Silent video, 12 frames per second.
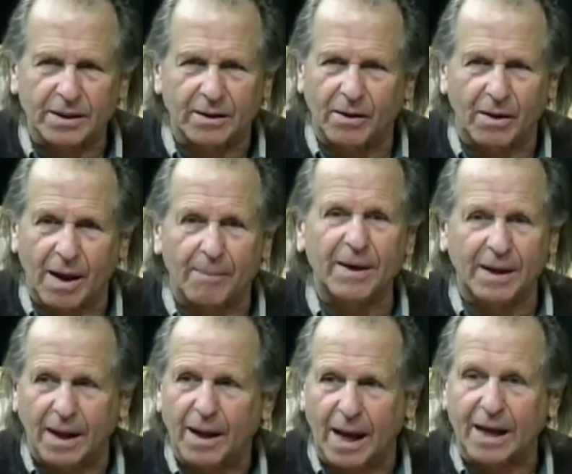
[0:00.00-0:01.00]
You know, I mean,
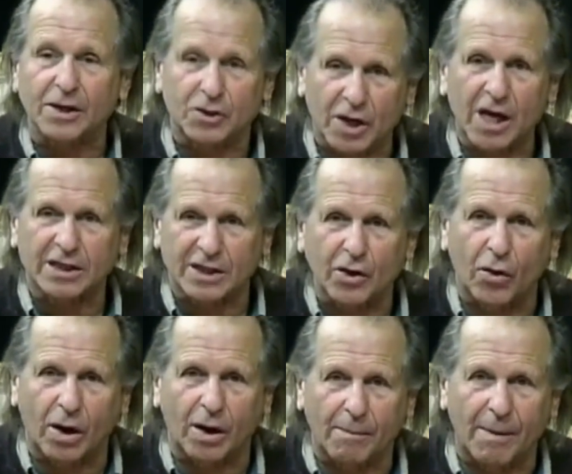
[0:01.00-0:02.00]
I can change the
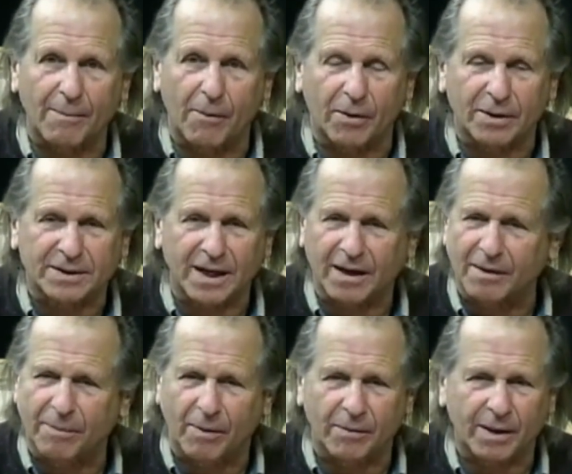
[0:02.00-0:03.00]
oil on my motorcycle,
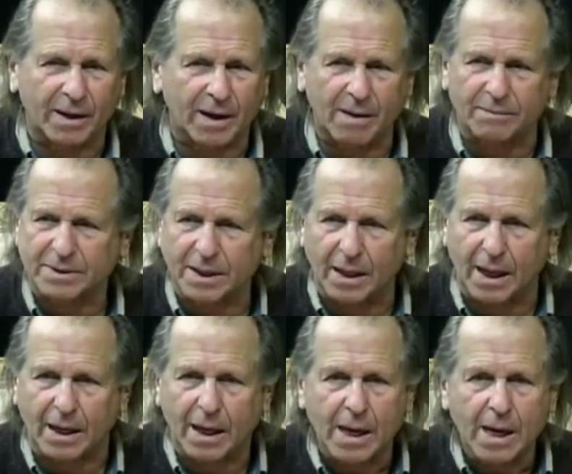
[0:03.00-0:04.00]
but when it comes to
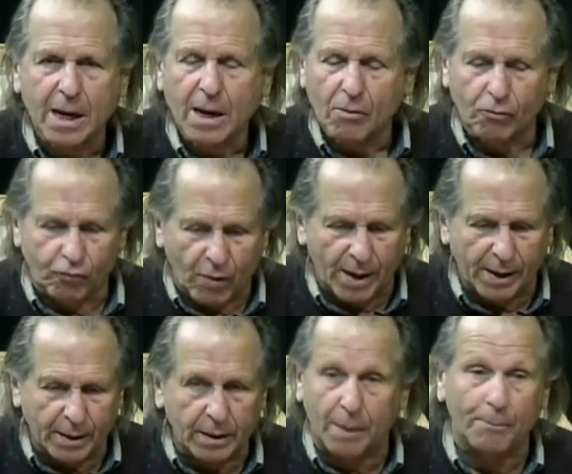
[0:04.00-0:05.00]
like
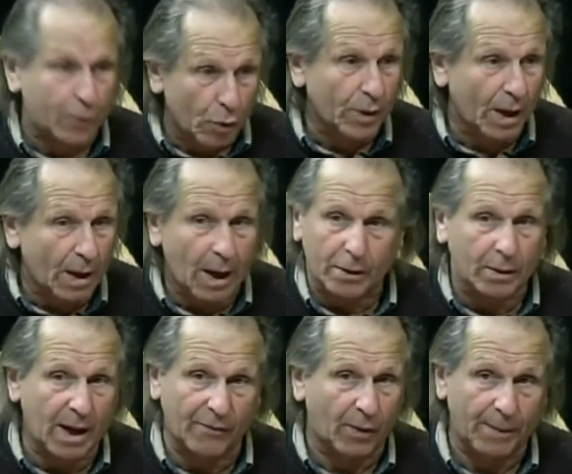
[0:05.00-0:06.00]
running computer. I don't
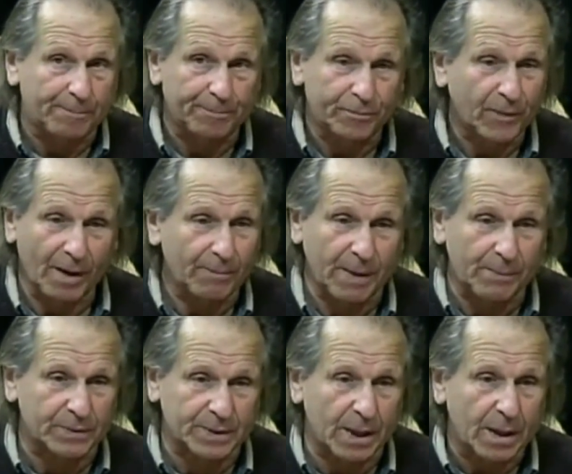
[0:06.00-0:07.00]
have one.
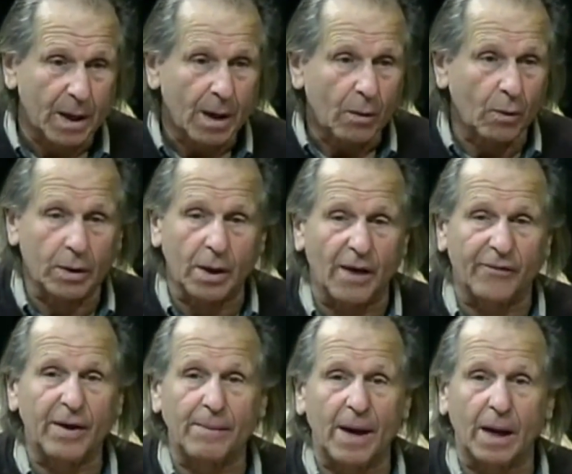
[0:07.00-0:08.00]
People say, "Well, you have
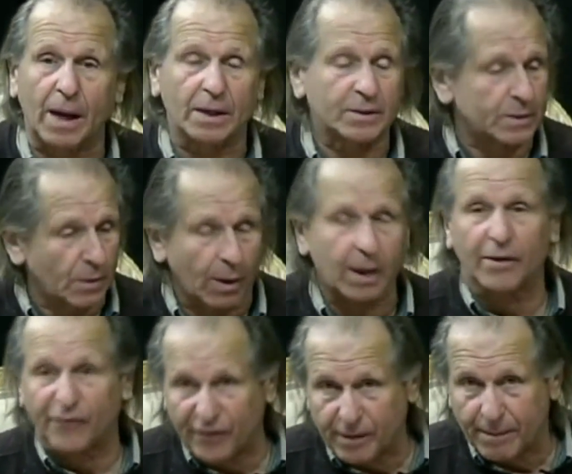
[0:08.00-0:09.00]
email." I said, "No, I got a
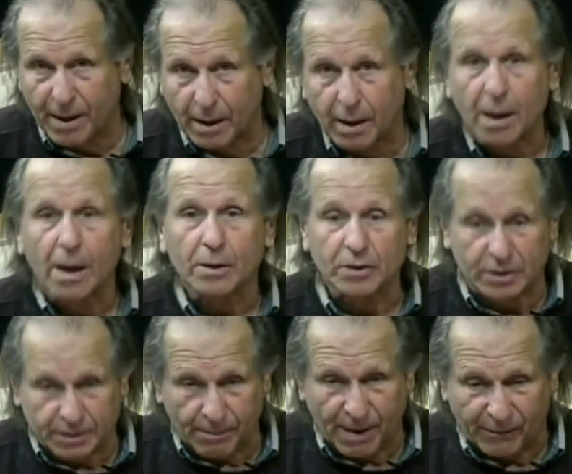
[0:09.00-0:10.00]
female. She's
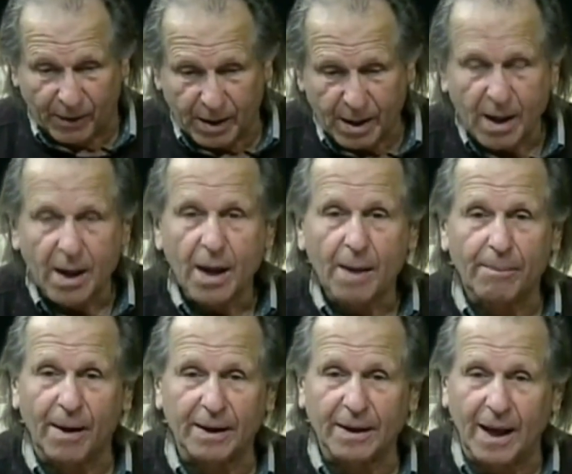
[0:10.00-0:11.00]
in Beverly,
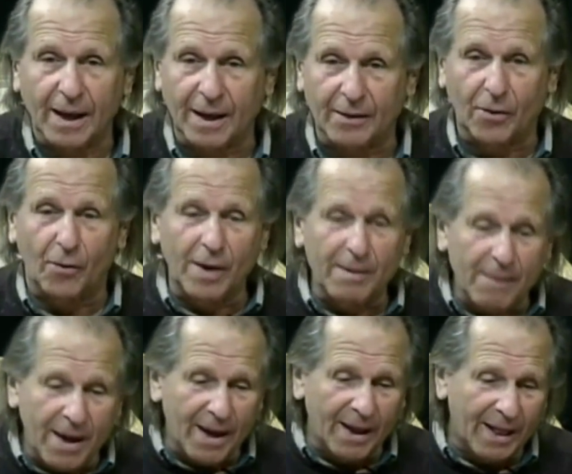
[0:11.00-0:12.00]
but I got no email."